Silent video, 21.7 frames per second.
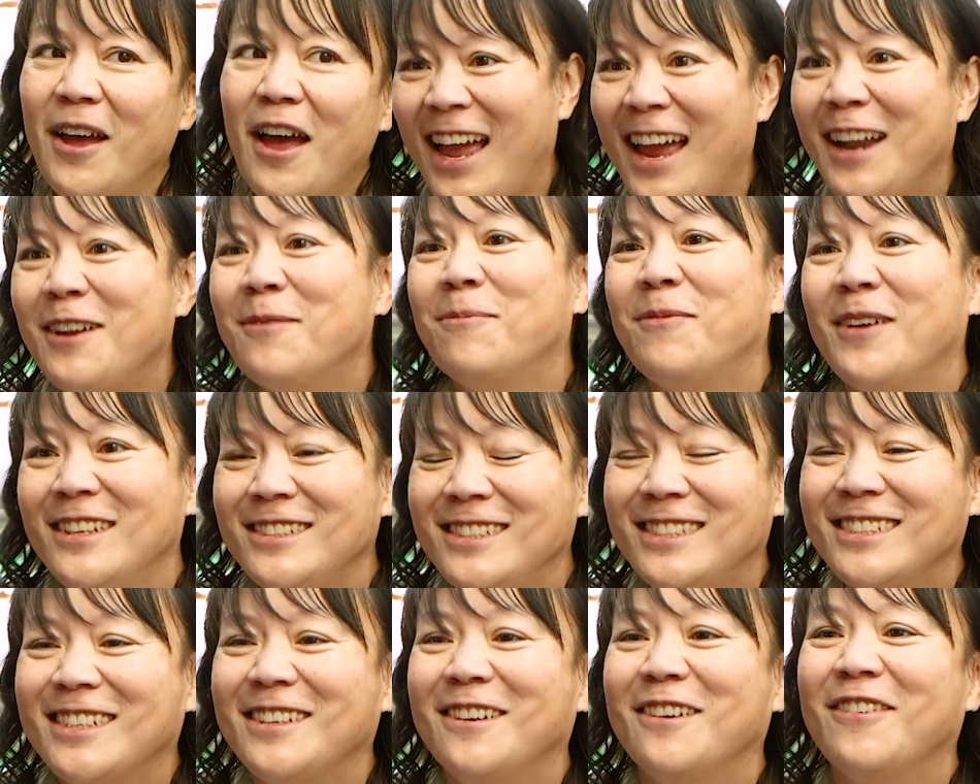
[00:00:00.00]
I had a
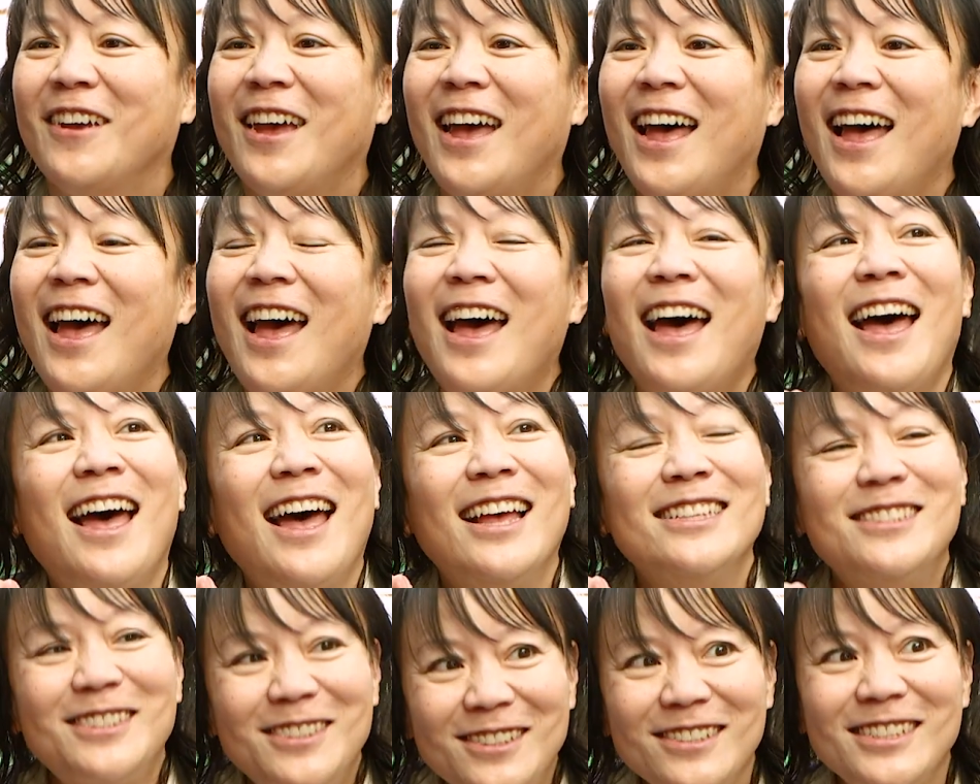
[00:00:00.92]
bunch of
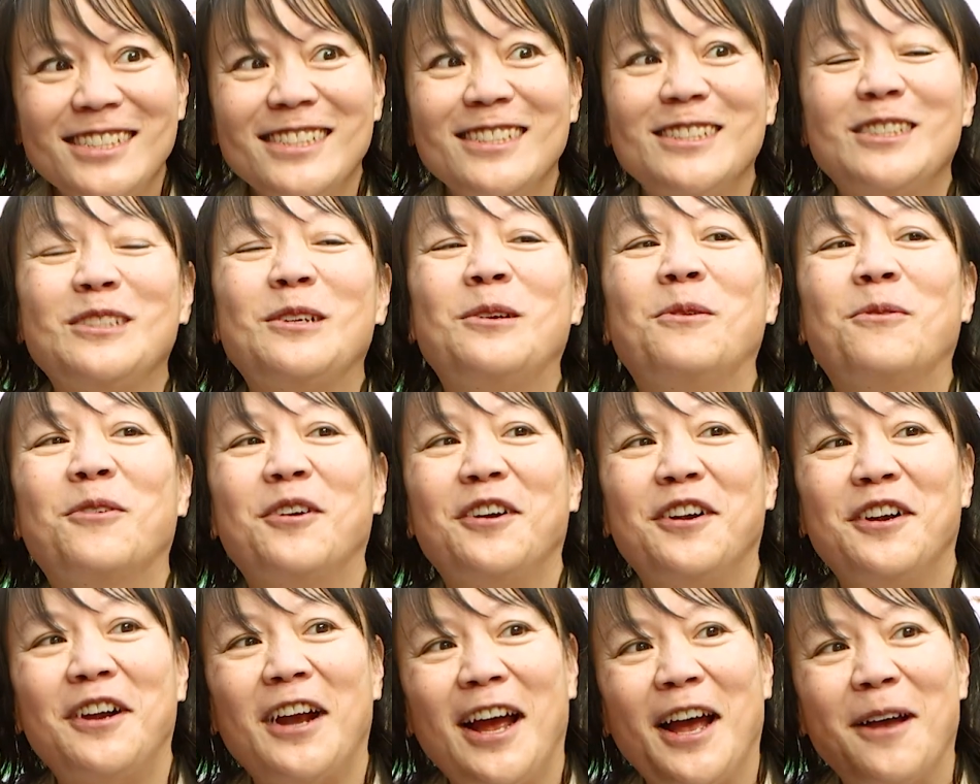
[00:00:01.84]
students who
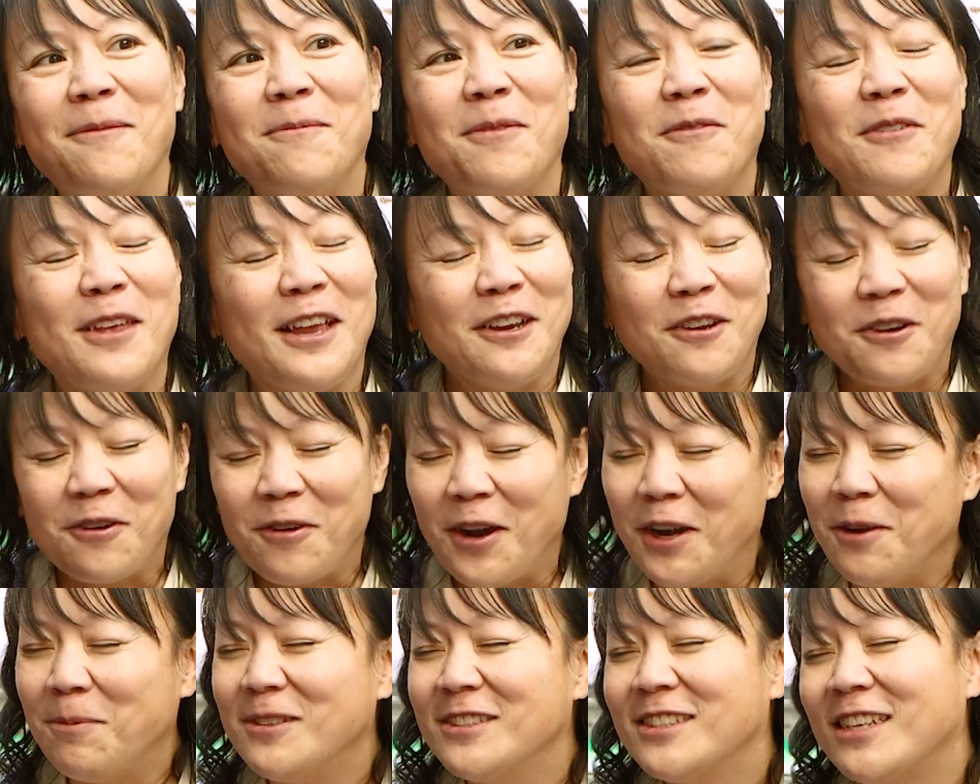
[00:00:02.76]
were
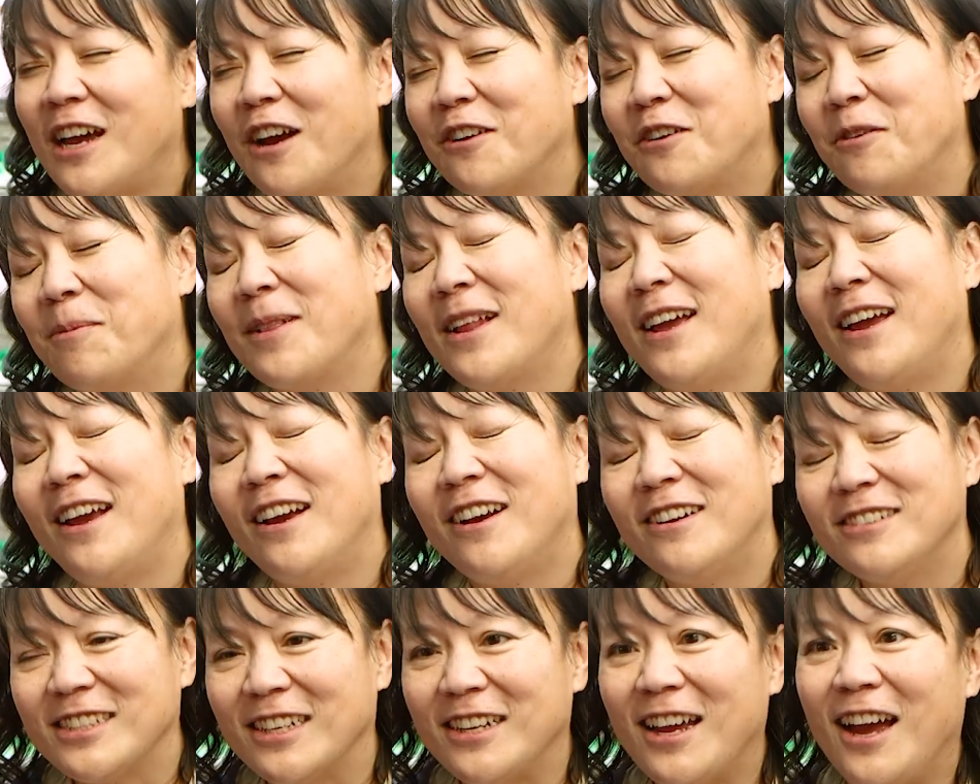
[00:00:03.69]
incredible soccer
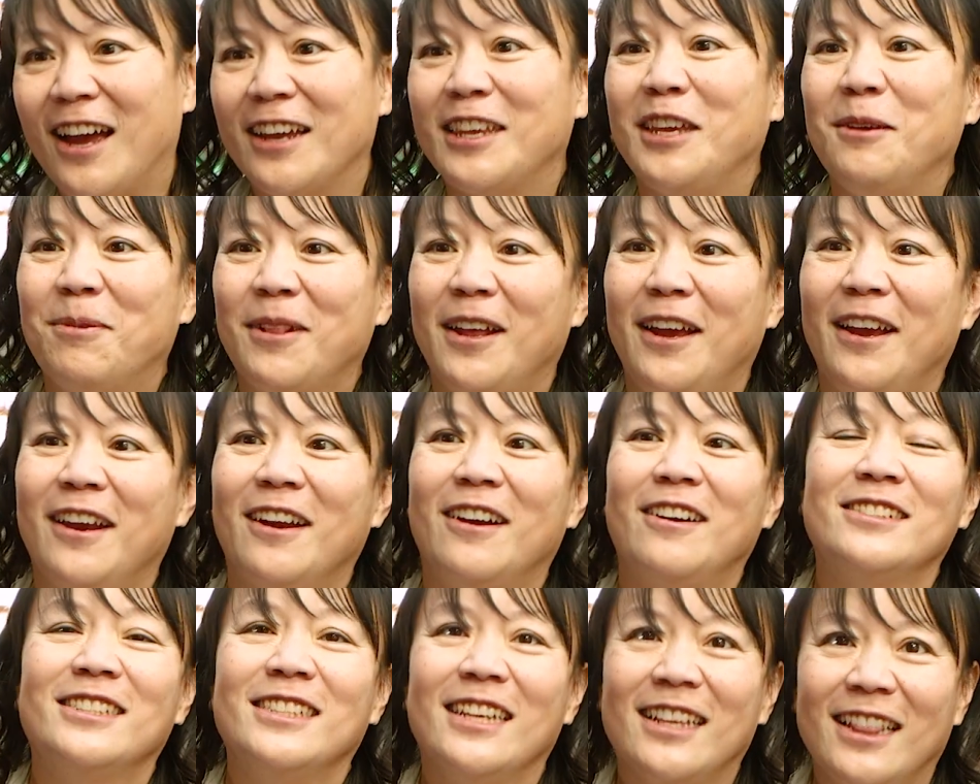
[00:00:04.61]
players and hockey
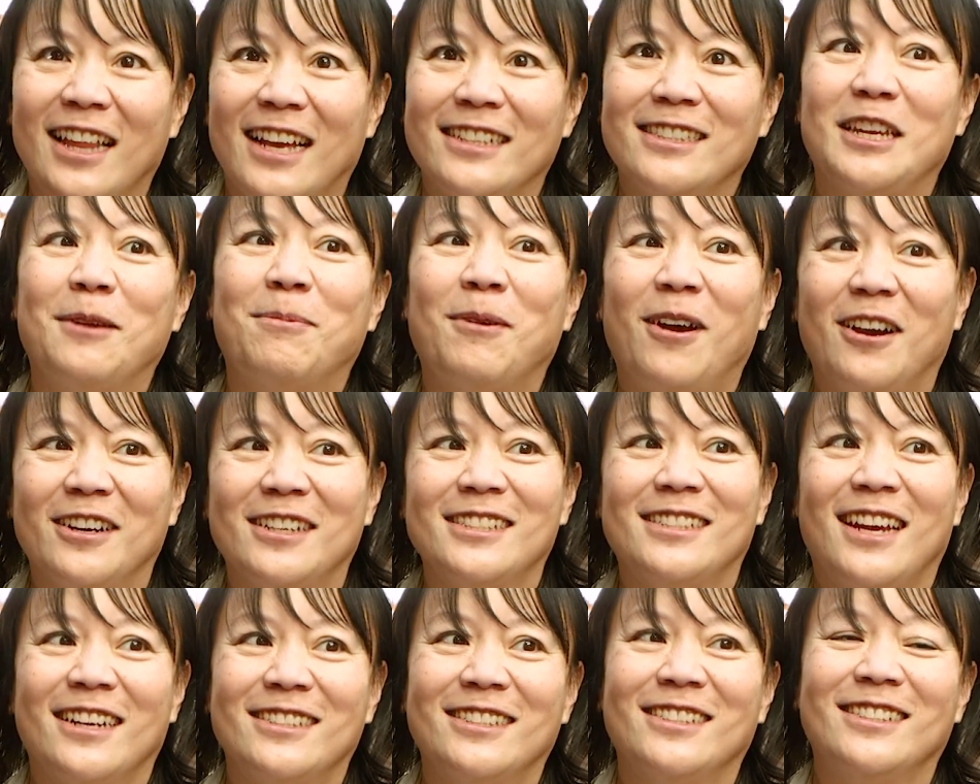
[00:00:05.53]
players in landscape
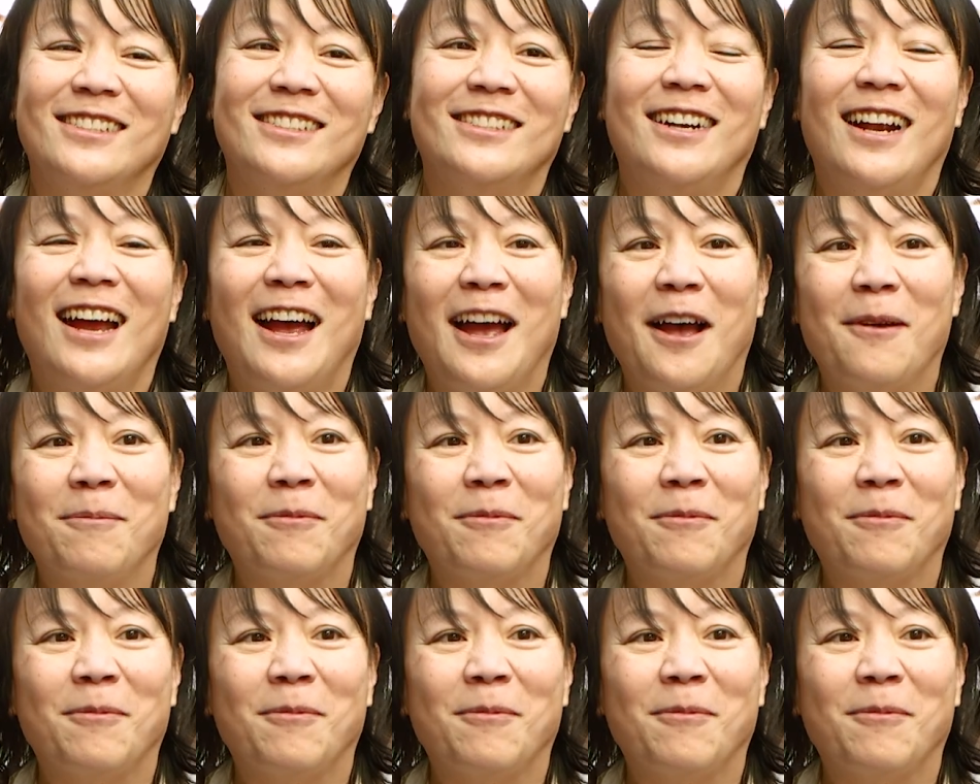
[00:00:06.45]
architecture,